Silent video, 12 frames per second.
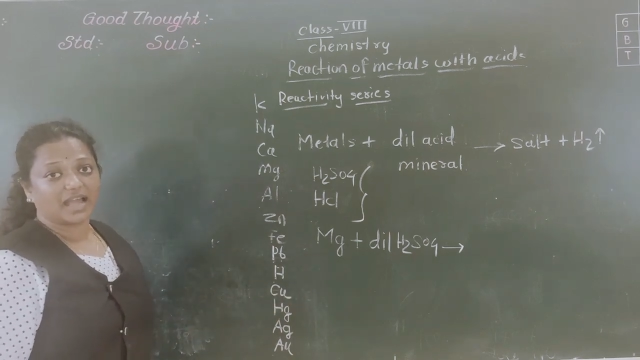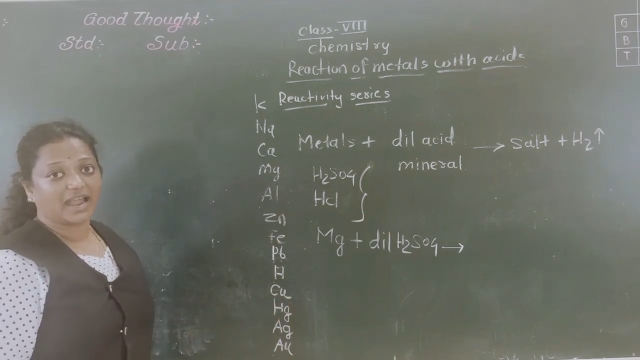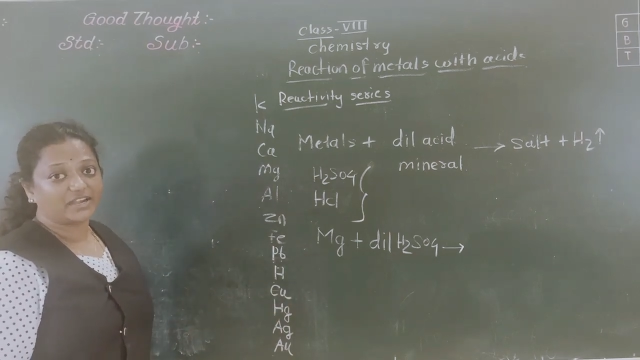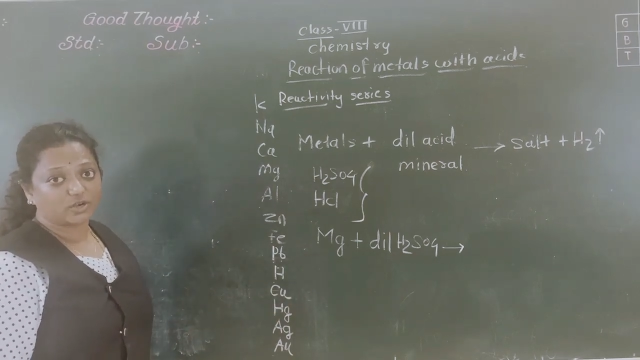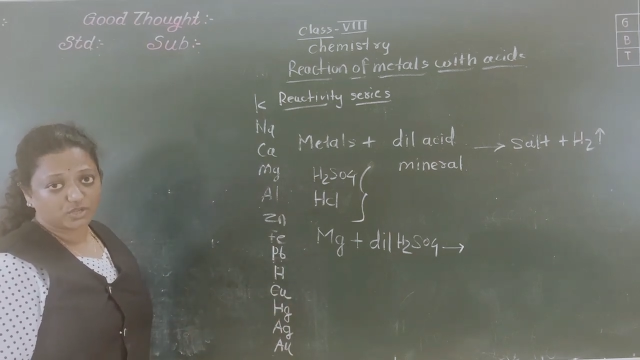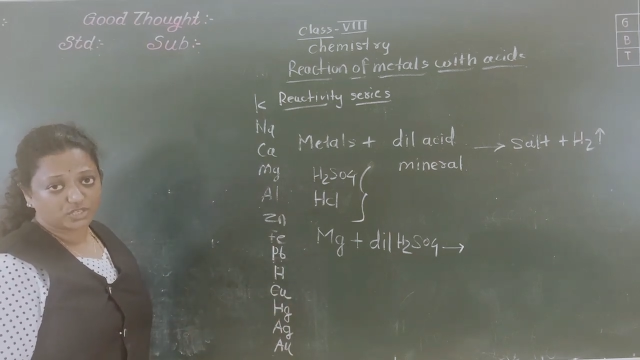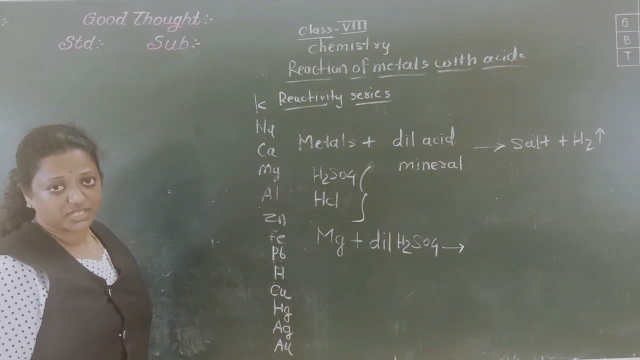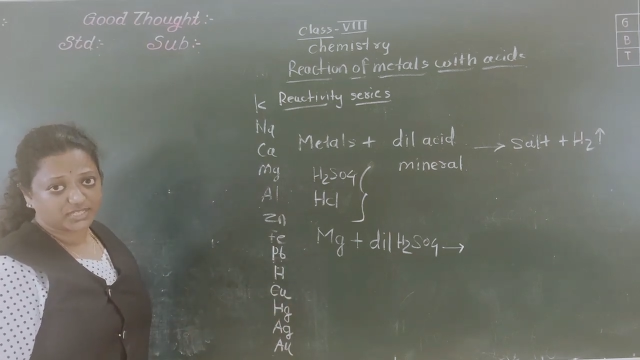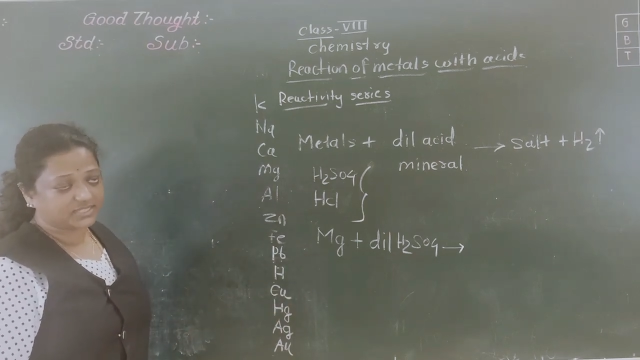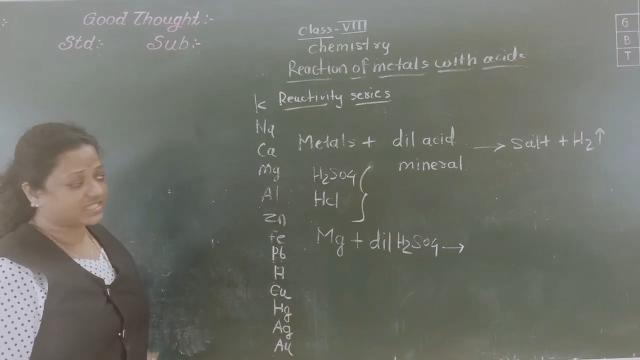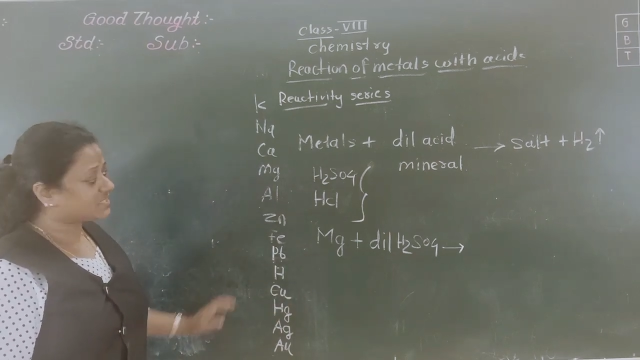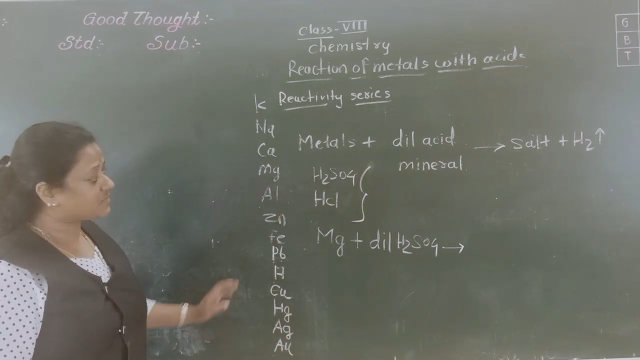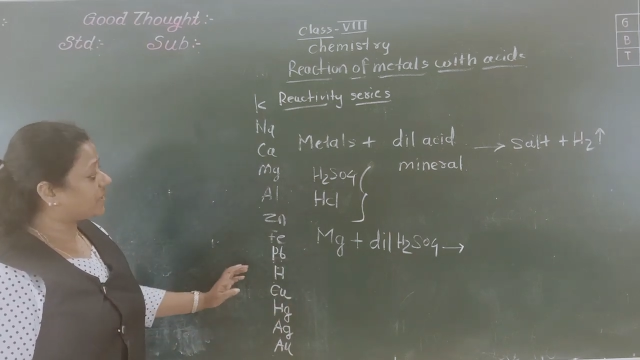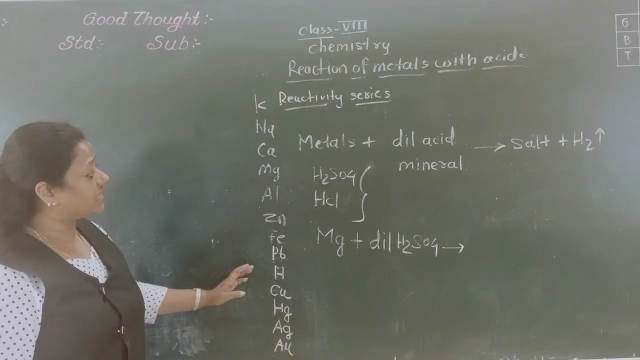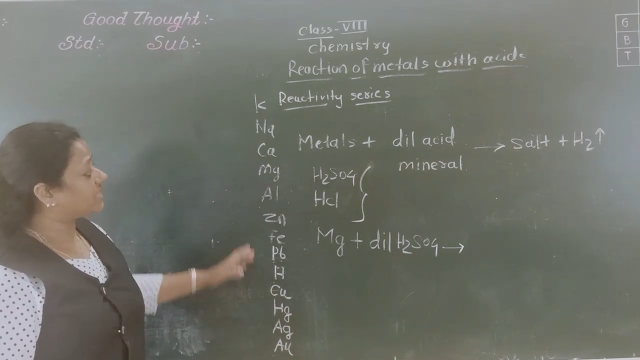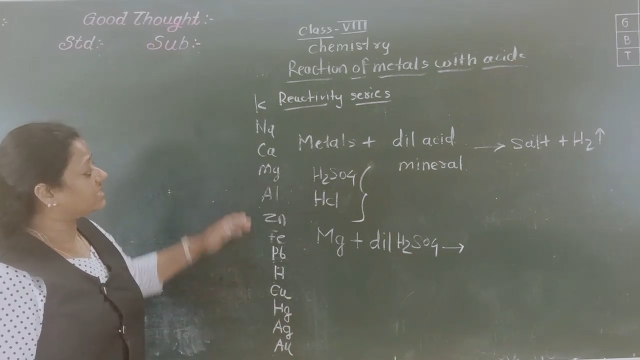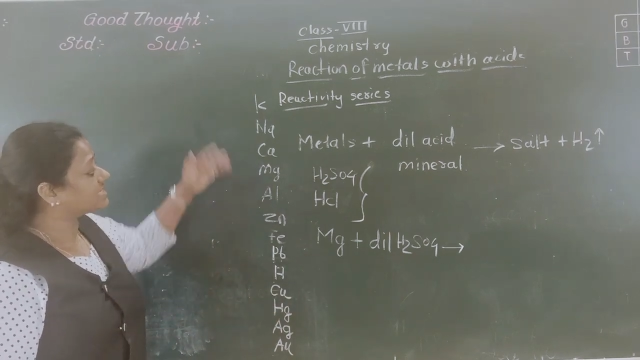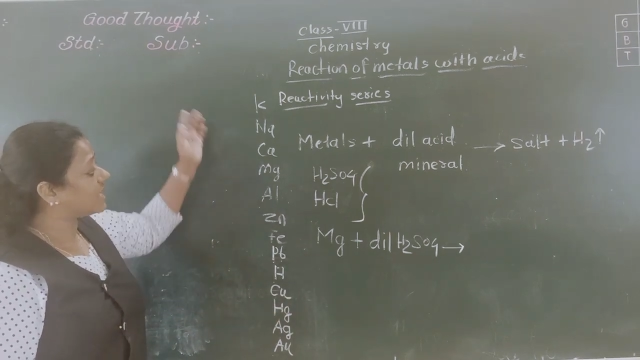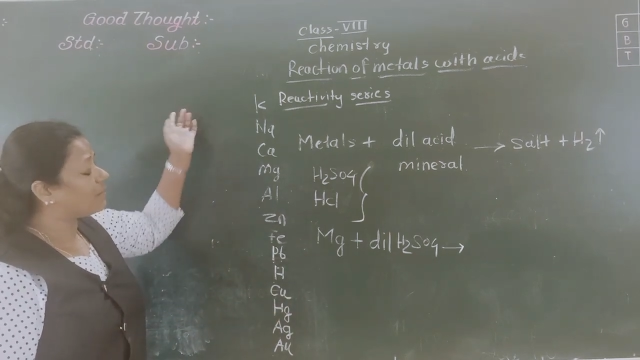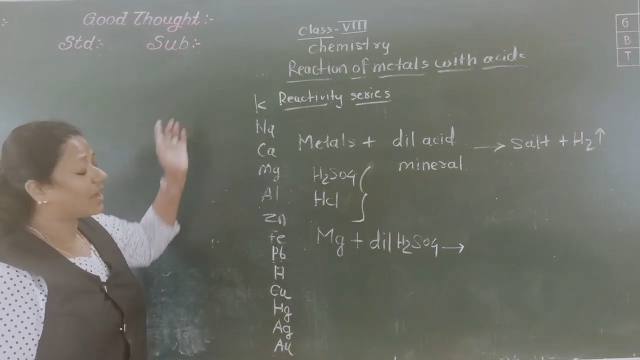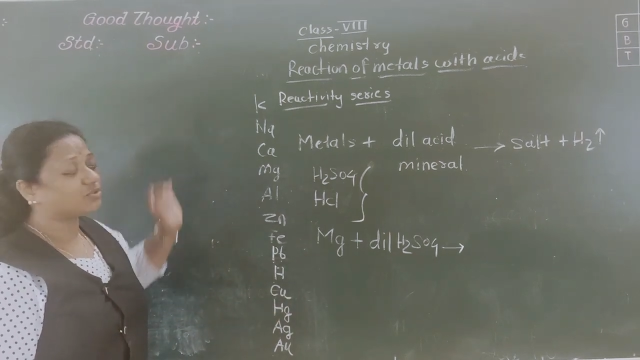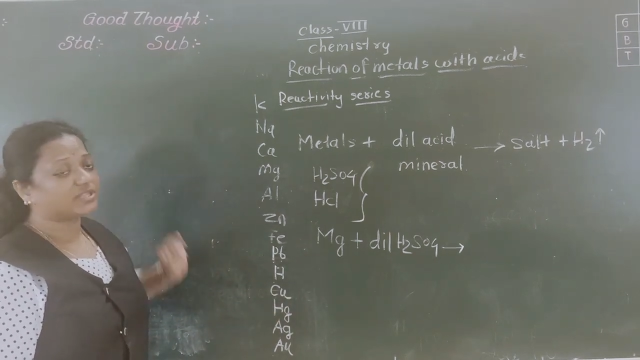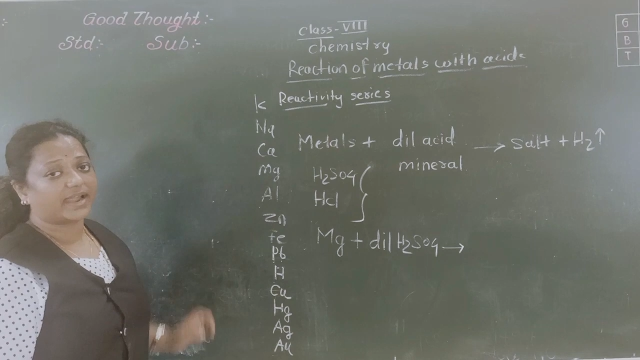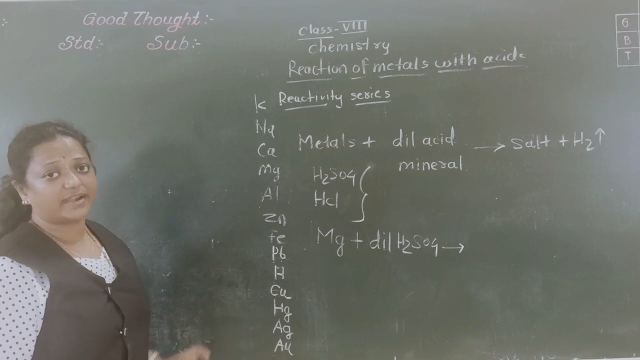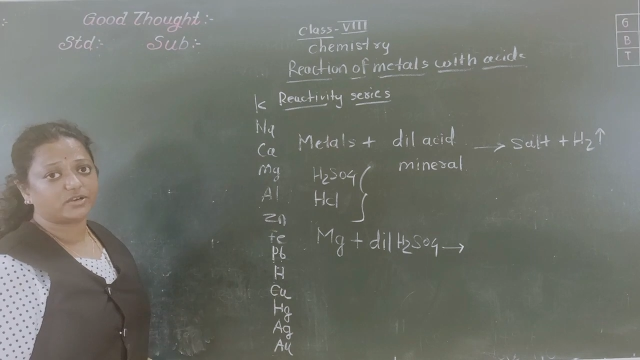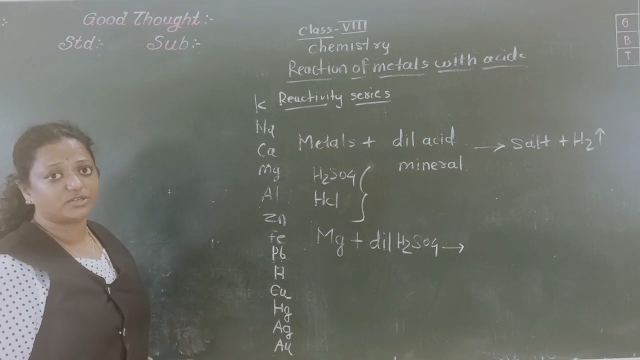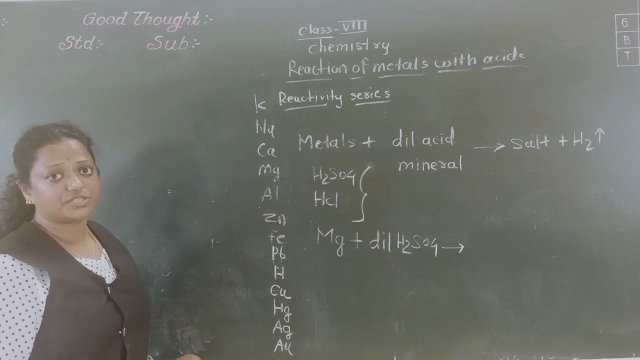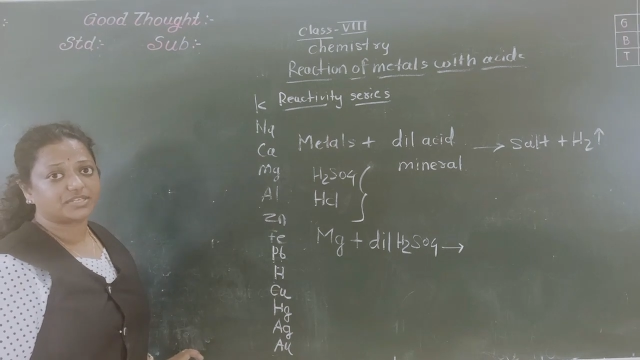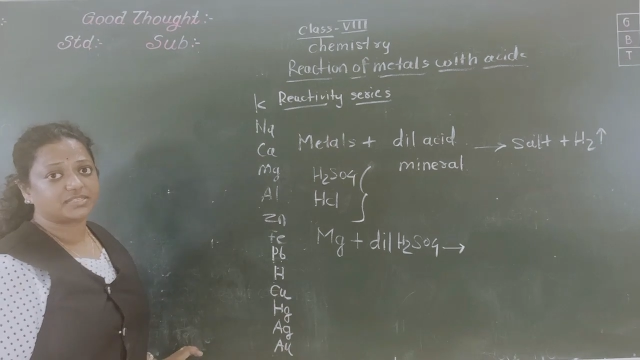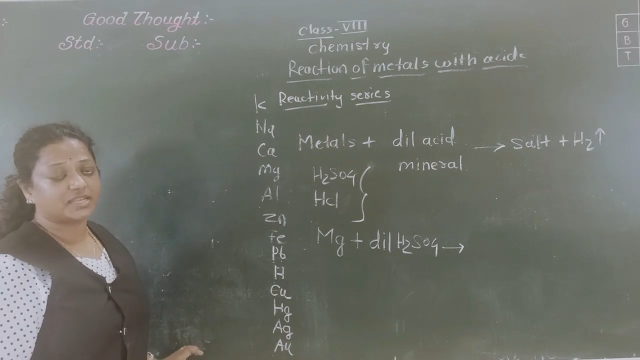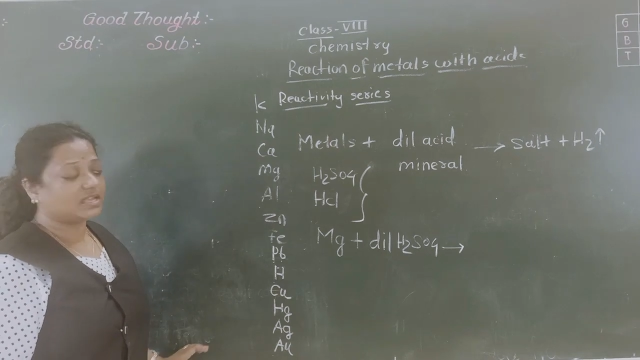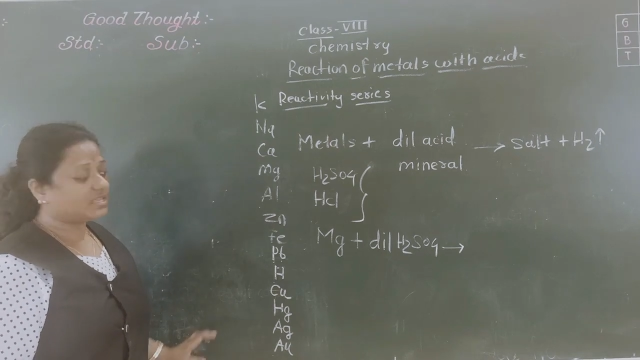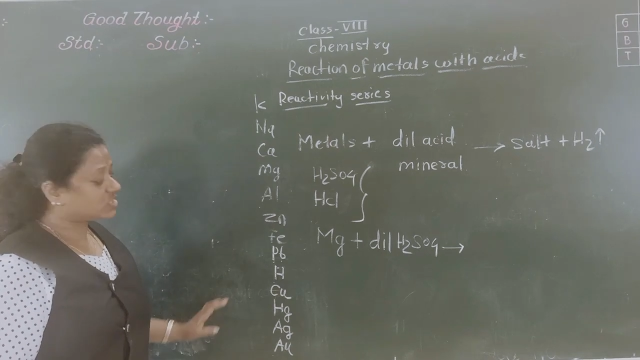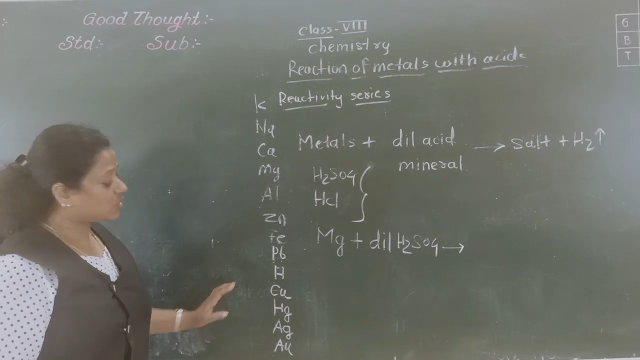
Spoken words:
hydrogen. This metal is above the hydrogen,